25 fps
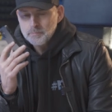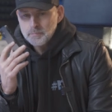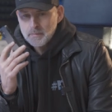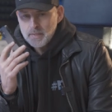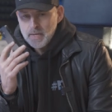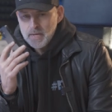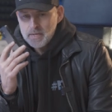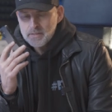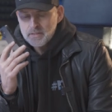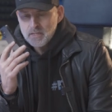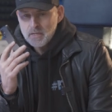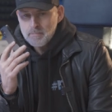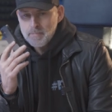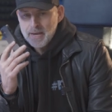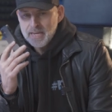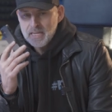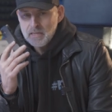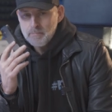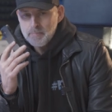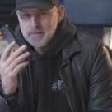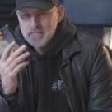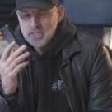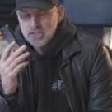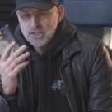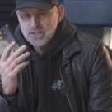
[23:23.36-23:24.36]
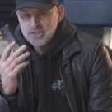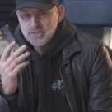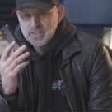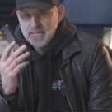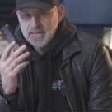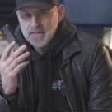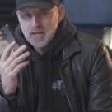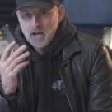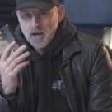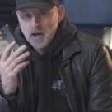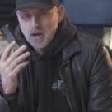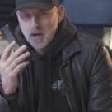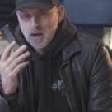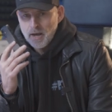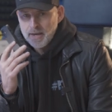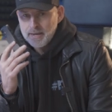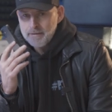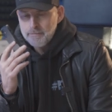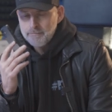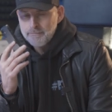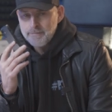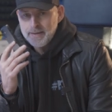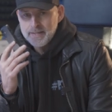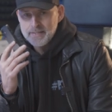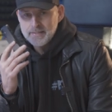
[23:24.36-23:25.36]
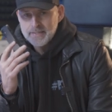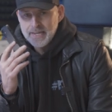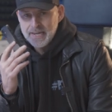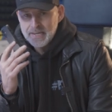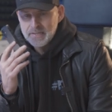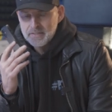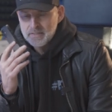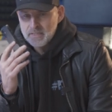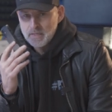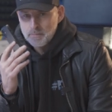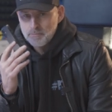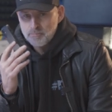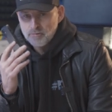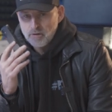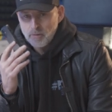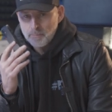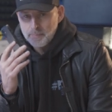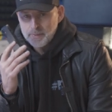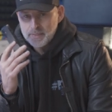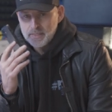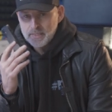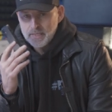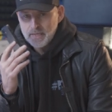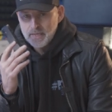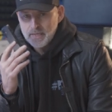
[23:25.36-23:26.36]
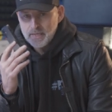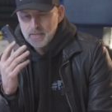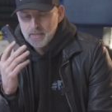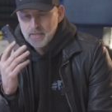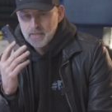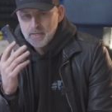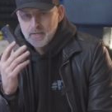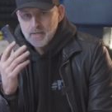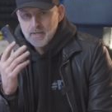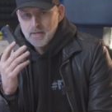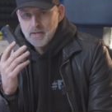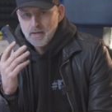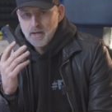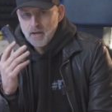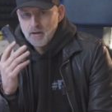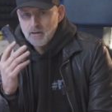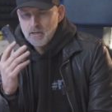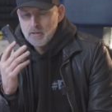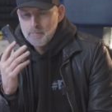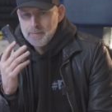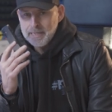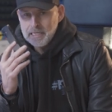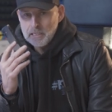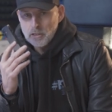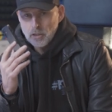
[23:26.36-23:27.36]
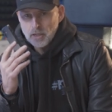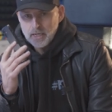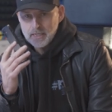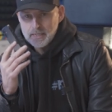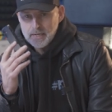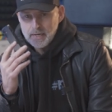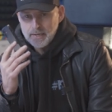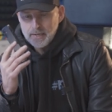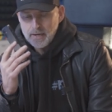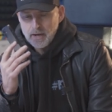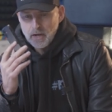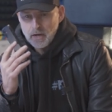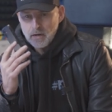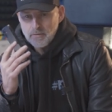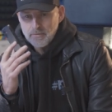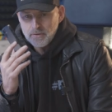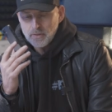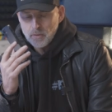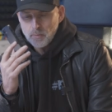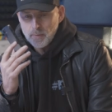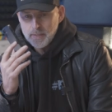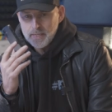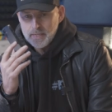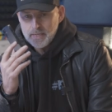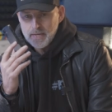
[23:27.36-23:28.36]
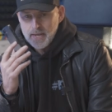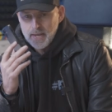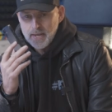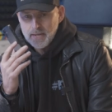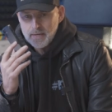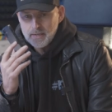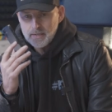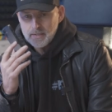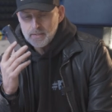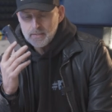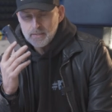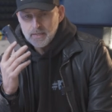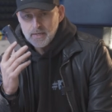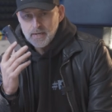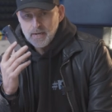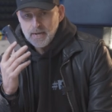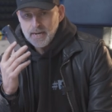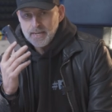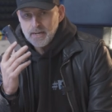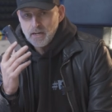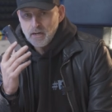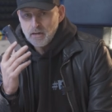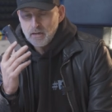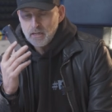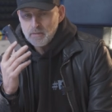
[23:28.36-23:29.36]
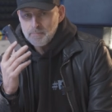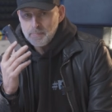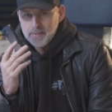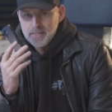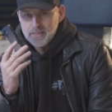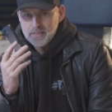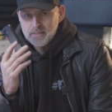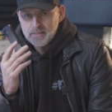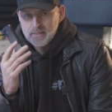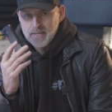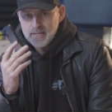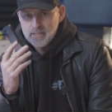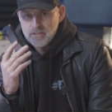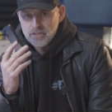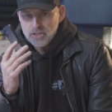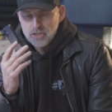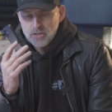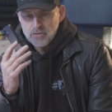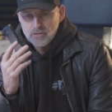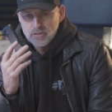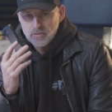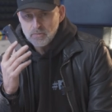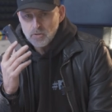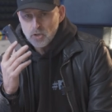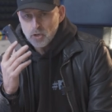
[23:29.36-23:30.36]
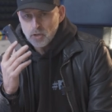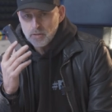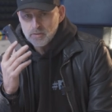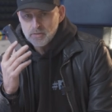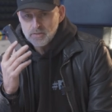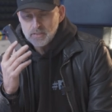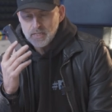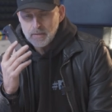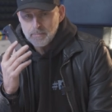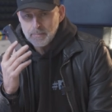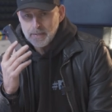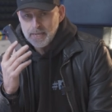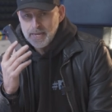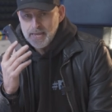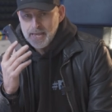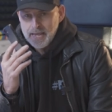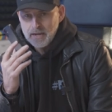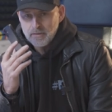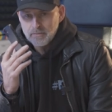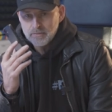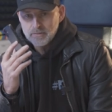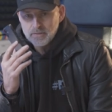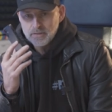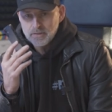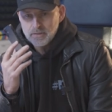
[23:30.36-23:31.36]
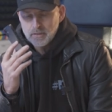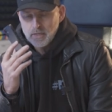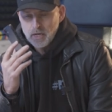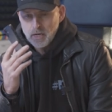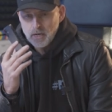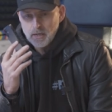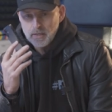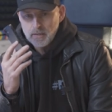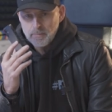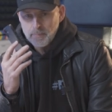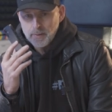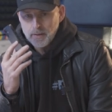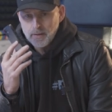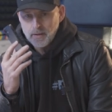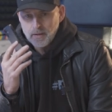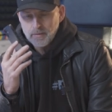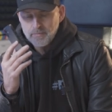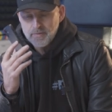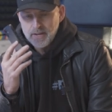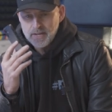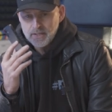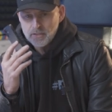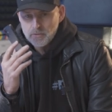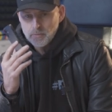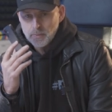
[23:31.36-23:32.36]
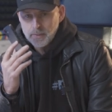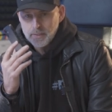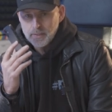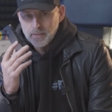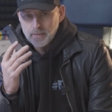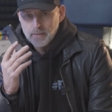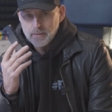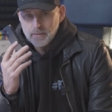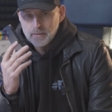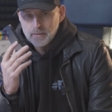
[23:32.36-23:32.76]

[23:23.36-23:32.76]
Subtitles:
Yeah, so maybe just say, hi, fantastic property. I'm going to be looking at it over the weekend, and I'm going to be sending you some concept layouts early part of next week.